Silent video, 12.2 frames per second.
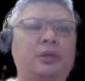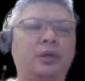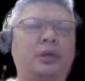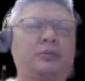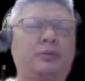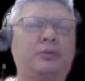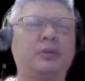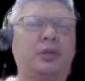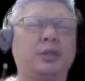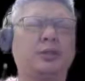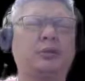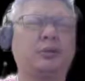
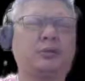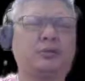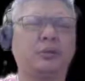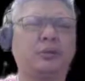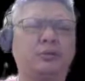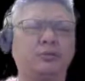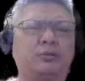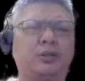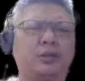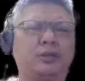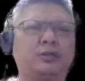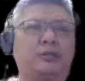retreating his horse to
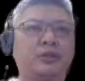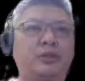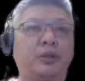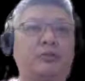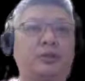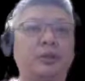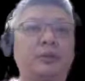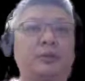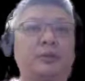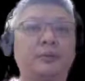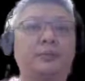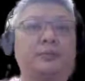threaten the red chariot.